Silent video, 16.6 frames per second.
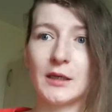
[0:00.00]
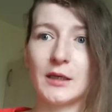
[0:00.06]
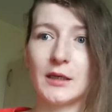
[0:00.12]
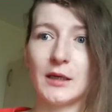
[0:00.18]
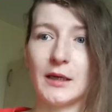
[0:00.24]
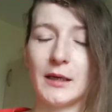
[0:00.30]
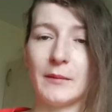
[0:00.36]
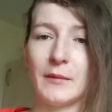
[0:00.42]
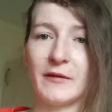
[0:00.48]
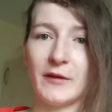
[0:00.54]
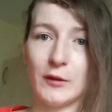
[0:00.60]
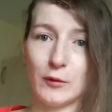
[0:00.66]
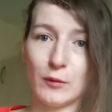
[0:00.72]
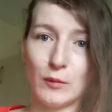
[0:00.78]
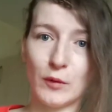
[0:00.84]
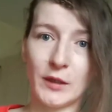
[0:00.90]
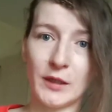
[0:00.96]
If you
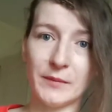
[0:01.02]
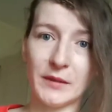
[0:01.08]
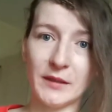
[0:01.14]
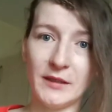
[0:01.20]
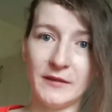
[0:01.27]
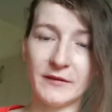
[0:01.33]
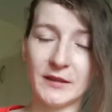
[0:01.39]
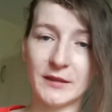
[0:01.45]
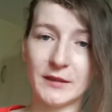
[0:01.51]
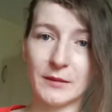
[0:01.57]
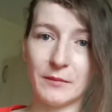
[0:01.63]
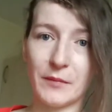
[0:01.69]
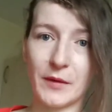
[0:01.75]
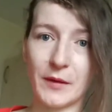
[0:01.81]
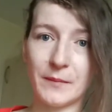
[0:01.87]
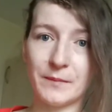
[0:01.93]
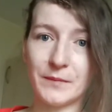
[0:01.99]
don't want to believe in
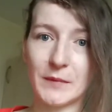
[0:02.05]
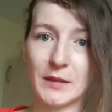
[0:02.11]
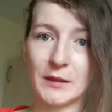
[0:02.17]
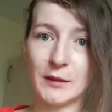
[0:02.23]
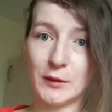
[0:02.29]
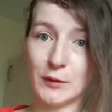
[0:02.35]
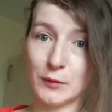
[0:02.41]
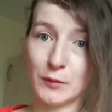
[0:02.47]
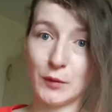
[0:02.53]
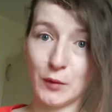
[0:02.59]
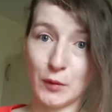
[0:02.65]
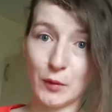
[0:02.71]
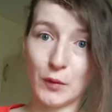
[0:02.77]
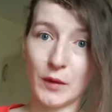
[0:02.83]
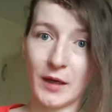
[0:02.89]
something and you don't know the